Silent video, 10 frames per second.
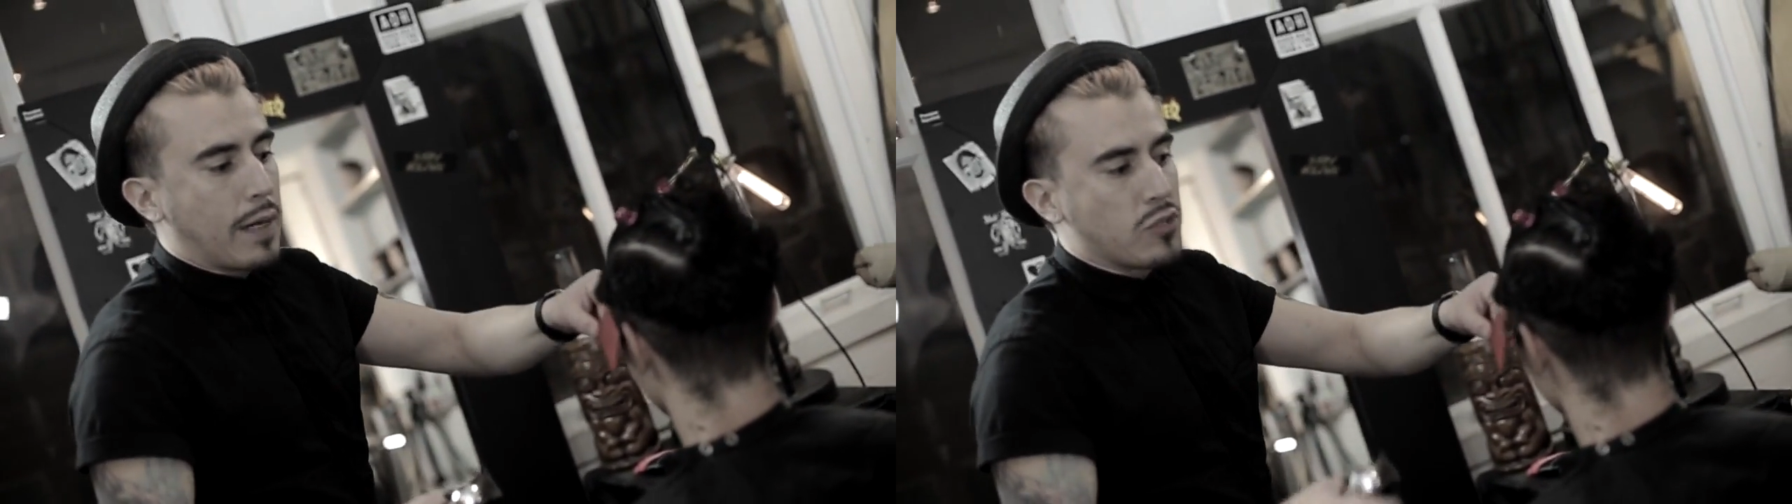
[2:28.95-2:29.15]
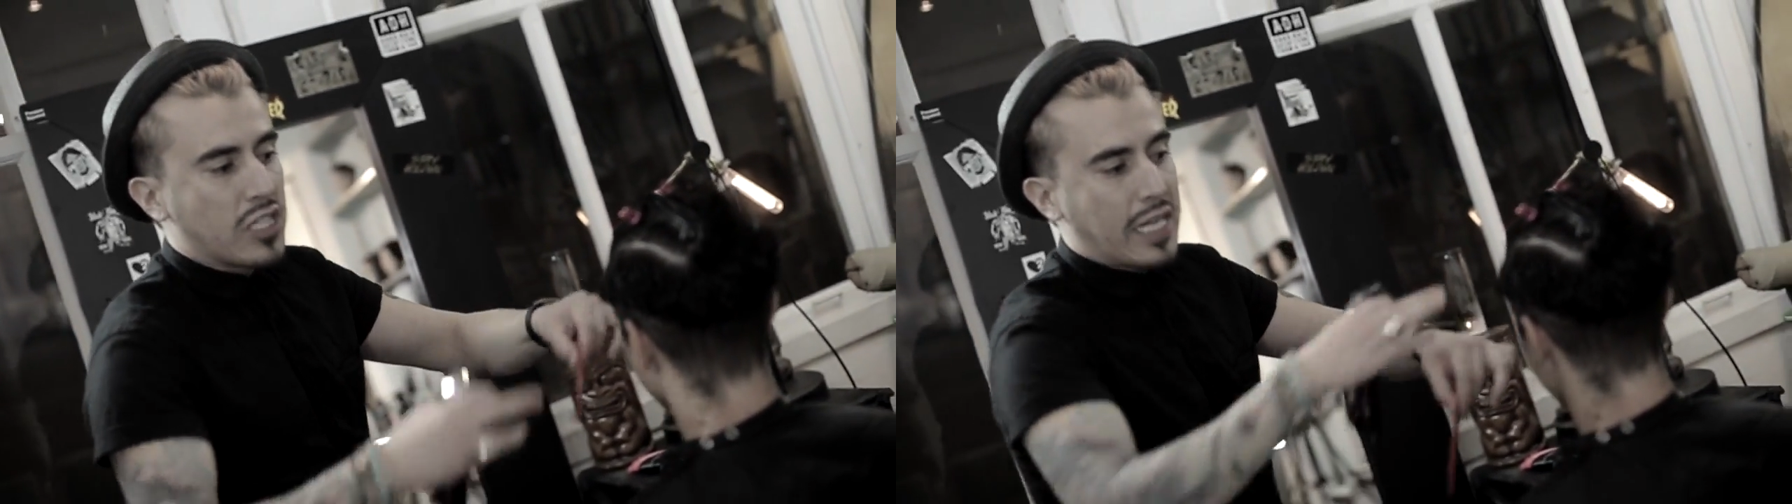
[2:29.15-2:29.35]

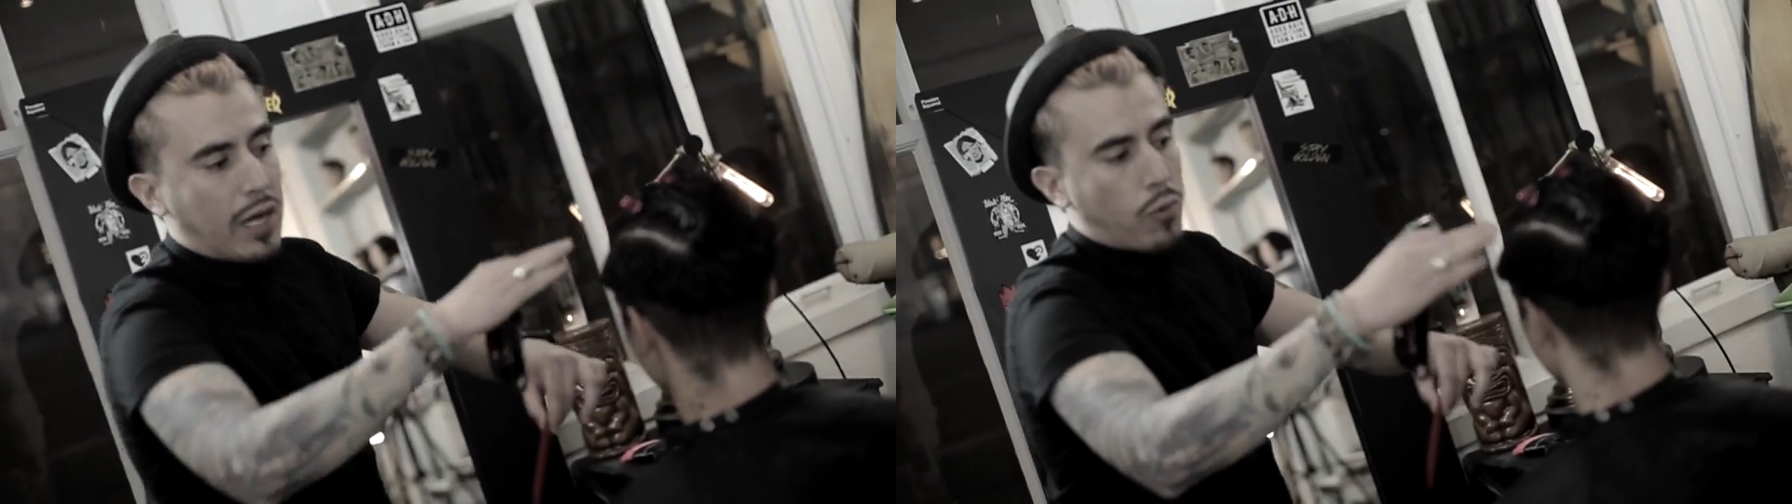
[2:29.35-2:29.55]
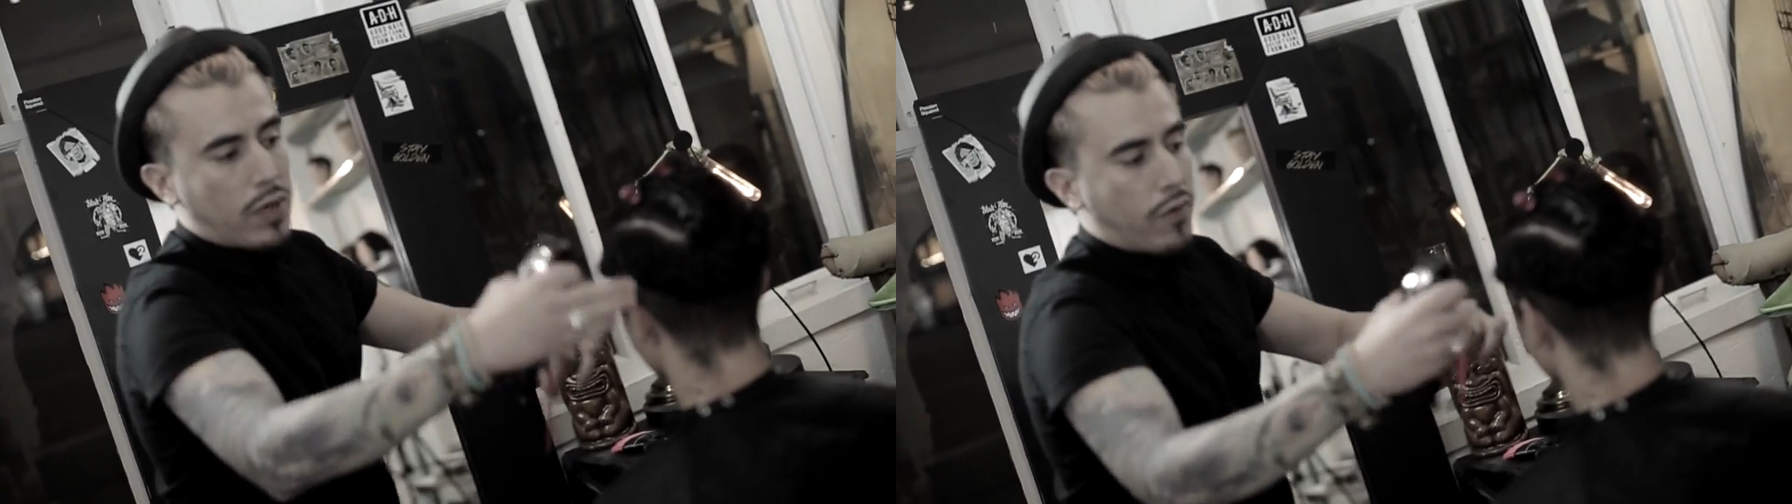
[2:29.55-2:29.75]
I'm just gonna
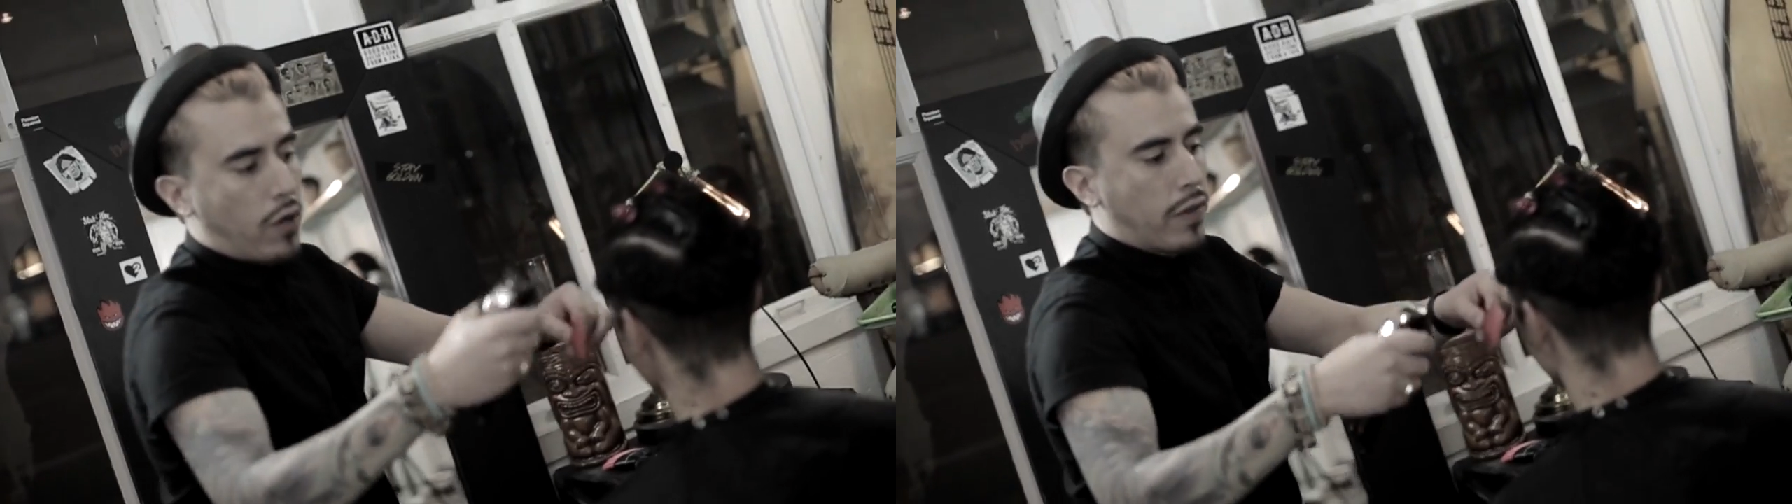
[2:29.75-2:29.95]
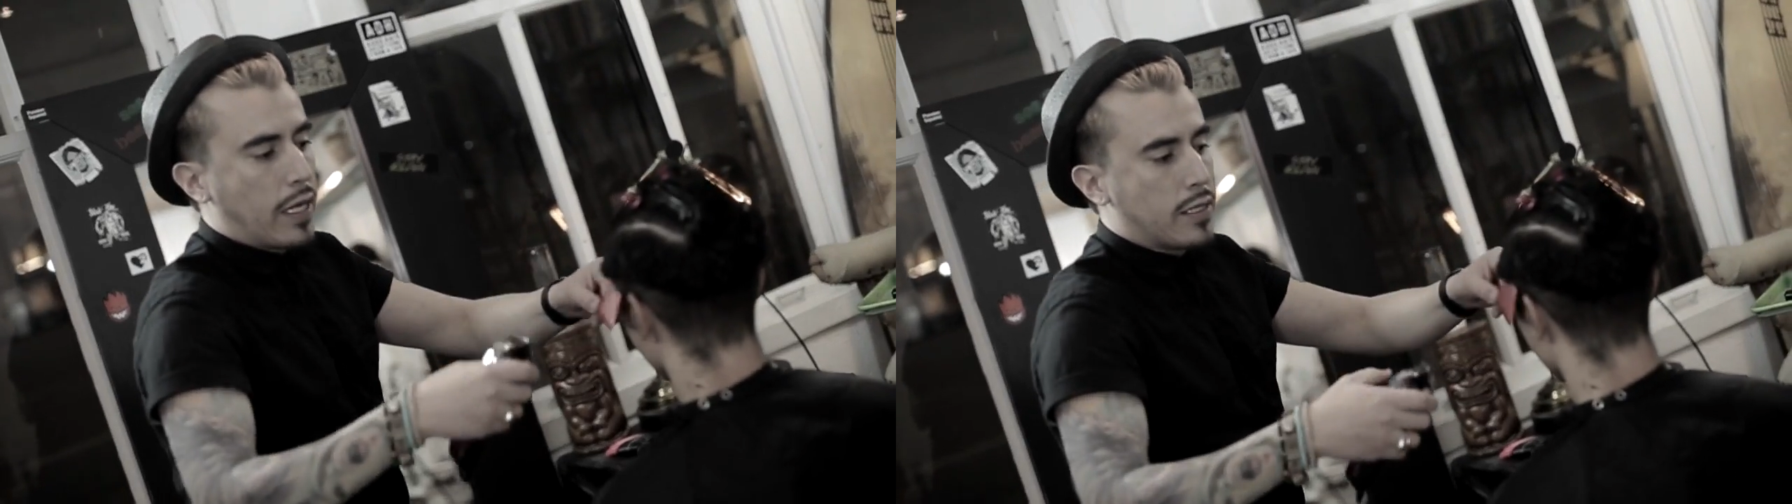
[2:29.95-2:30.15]
get rid of
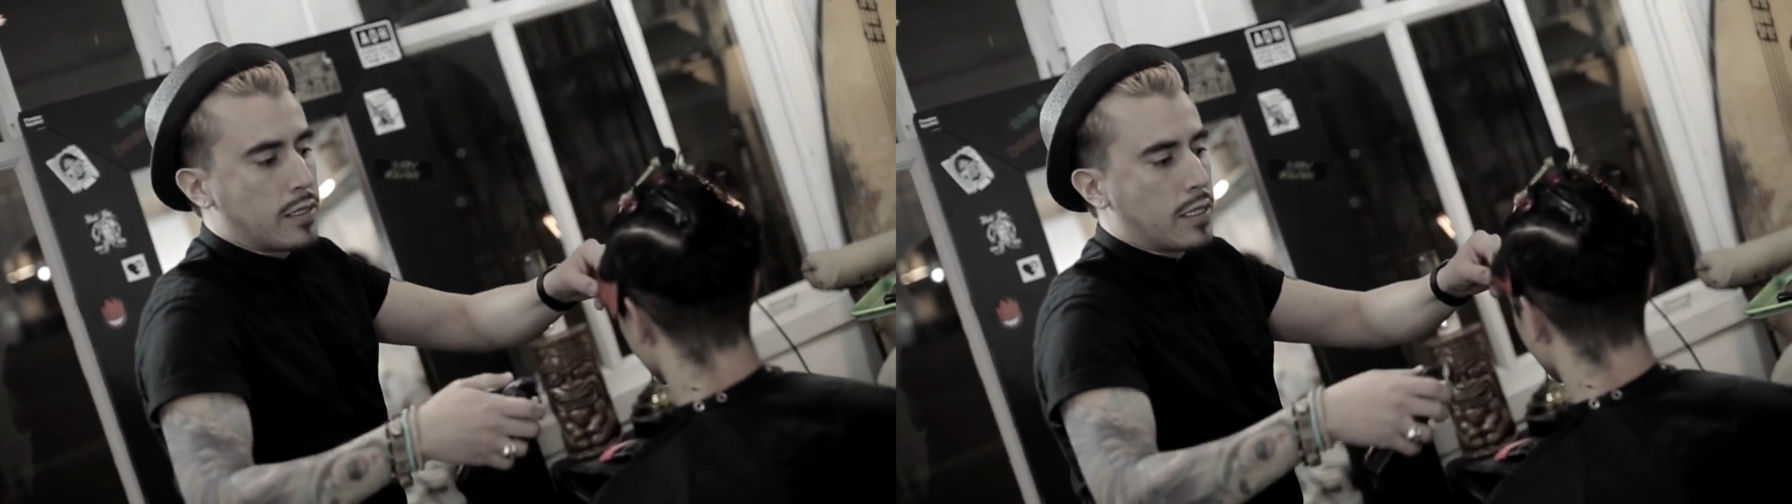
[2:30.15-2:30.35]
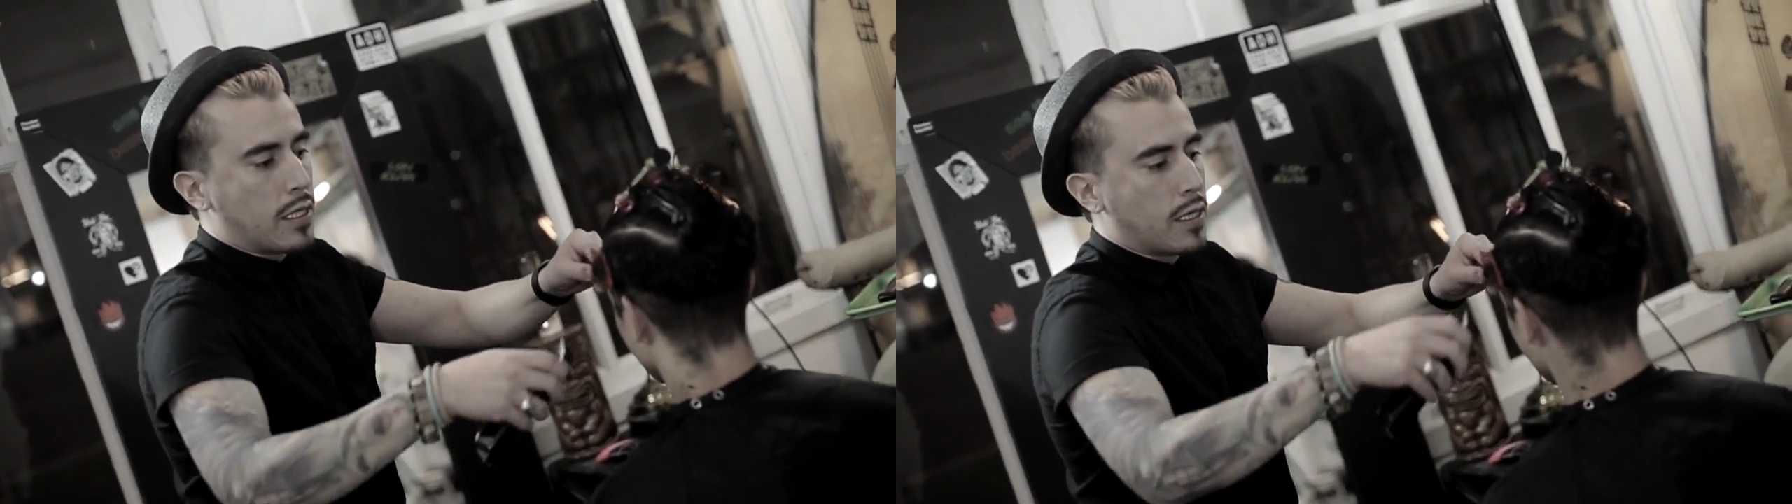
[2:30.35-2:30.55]
all this.